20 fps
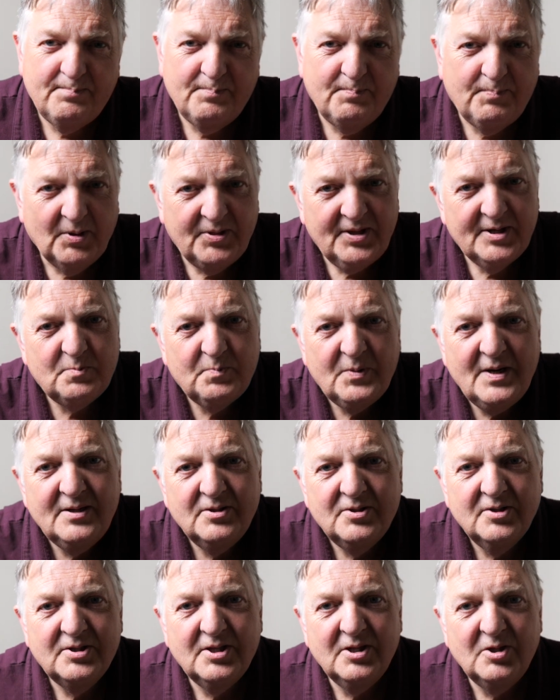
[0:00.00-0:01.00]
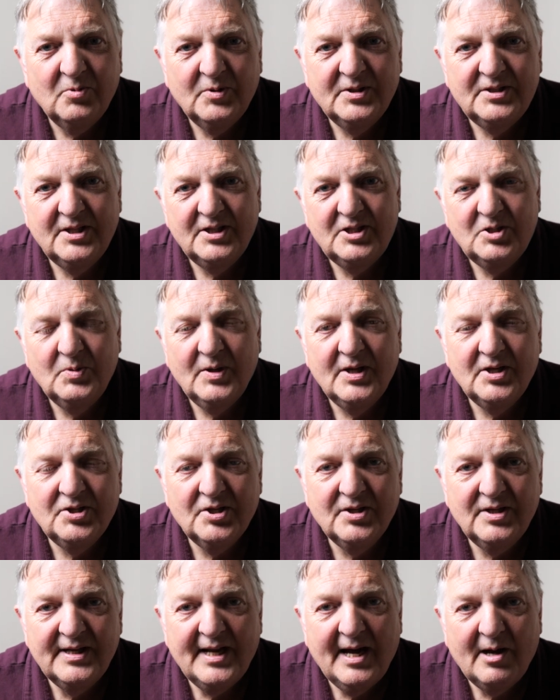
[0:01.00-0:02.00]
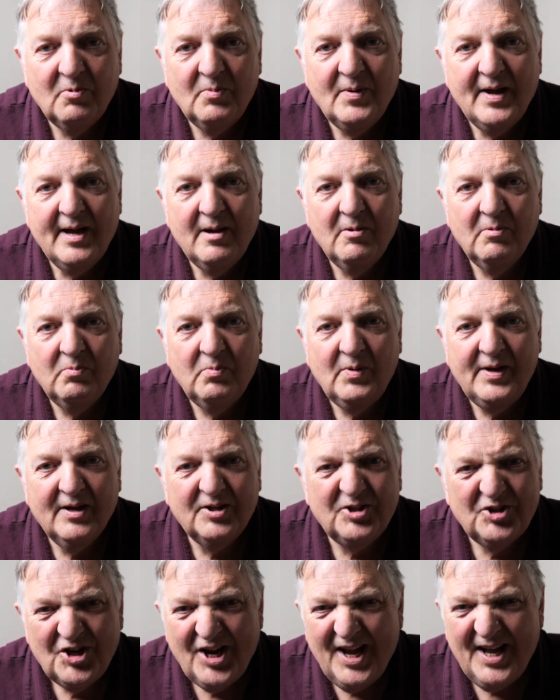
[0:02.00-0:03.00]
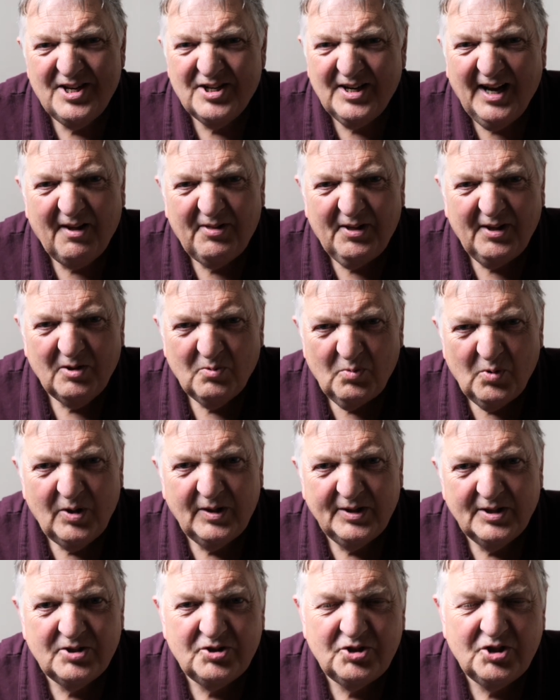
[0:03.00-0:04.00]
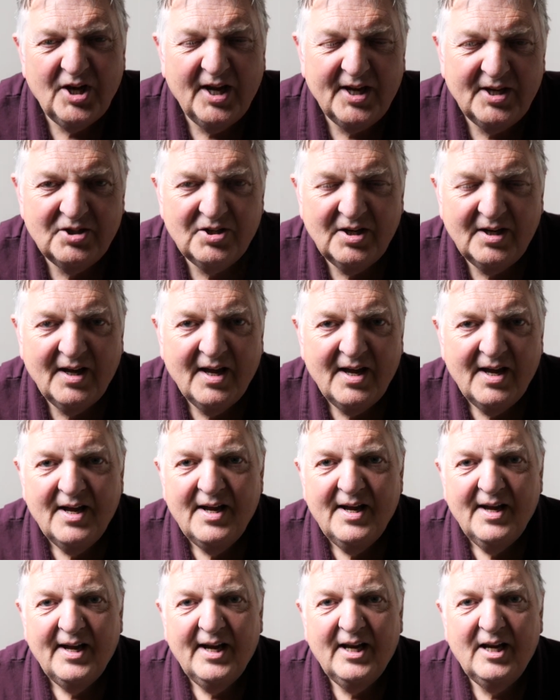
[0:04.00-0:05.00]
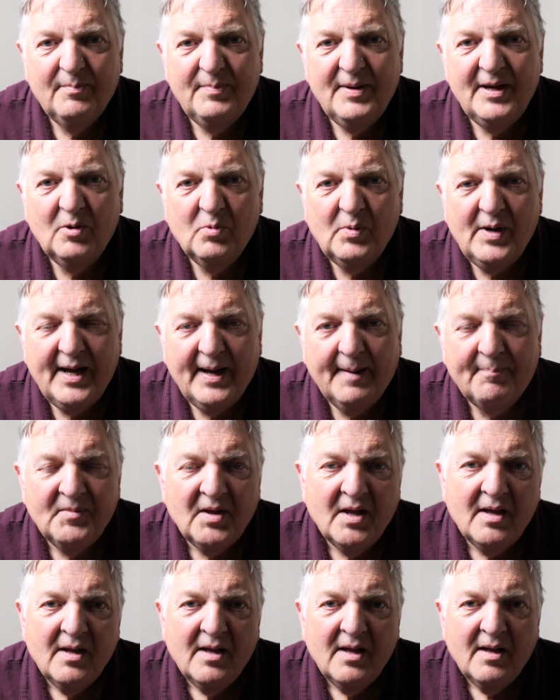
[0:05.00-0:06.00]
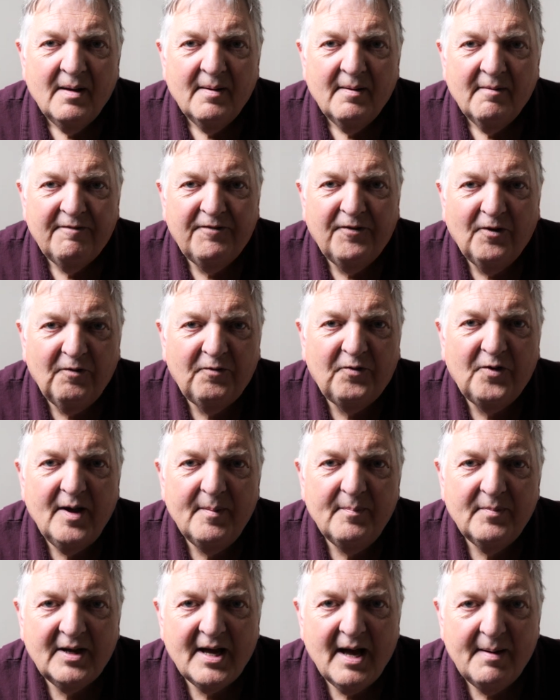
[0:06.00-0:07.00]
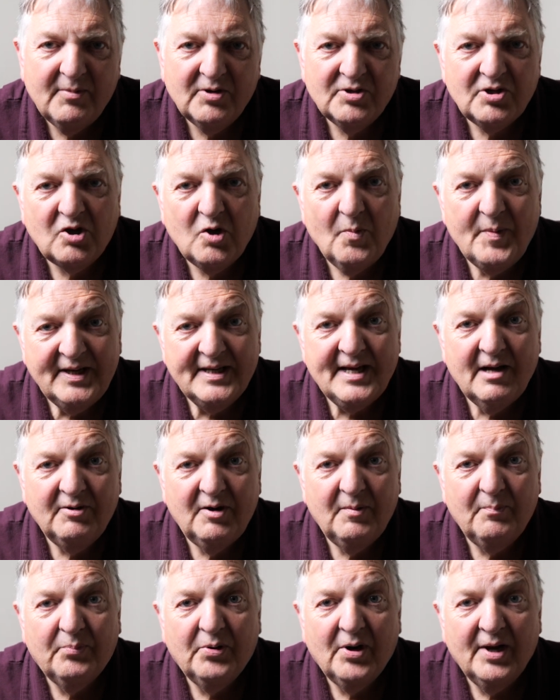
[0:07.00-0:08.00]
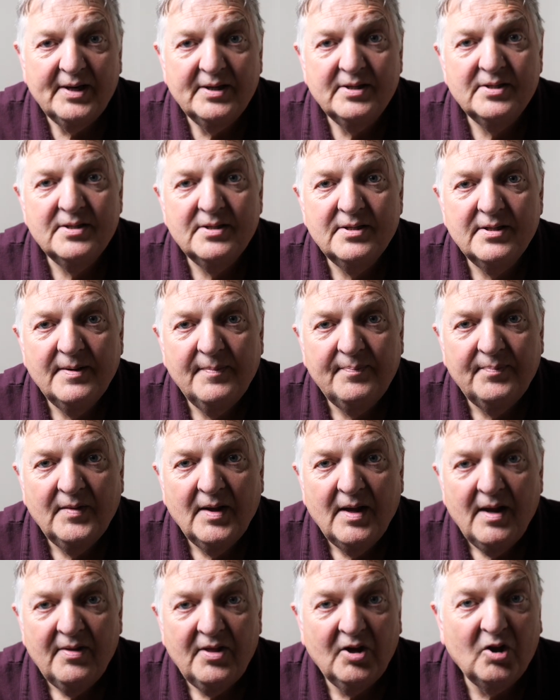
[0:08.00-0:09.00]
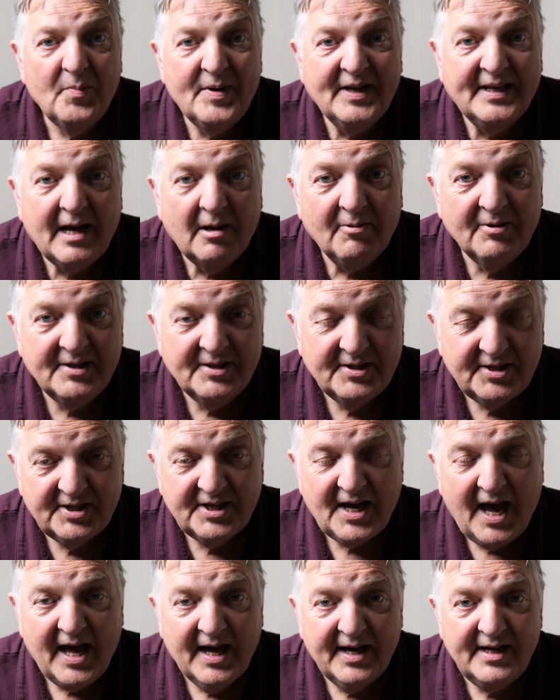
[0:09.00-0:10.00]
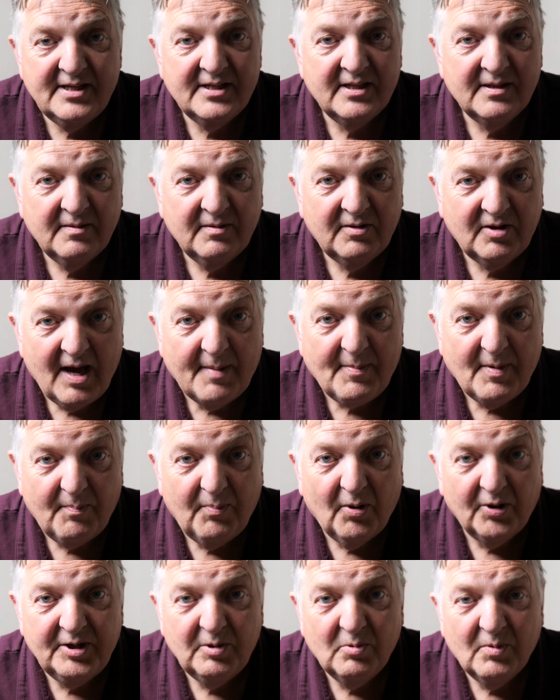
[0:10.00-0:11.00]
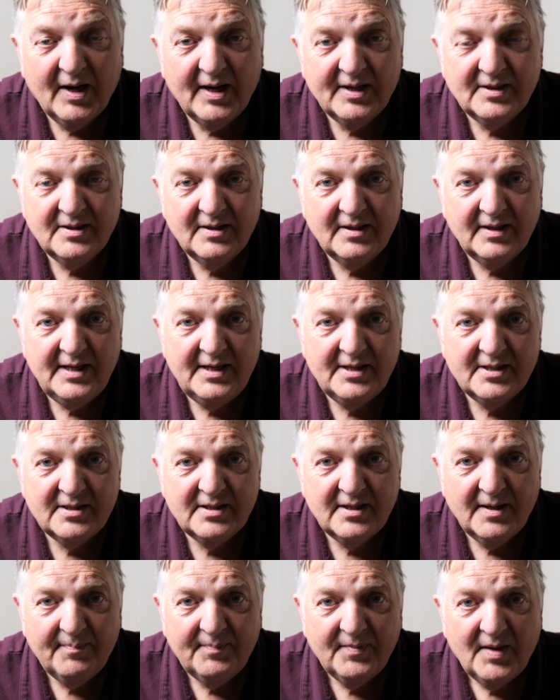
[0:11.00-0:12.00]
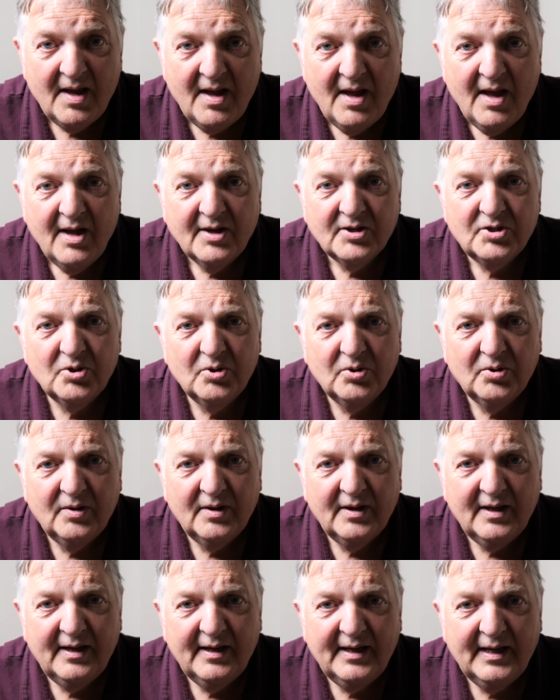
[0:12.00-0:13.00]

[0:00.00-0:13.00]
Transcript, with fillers: But this brings us into a situation now where we are changing. I think the world is changing in a big way. Full frame cameras are coming down in price. They're coming down in size, camera body wise at least. So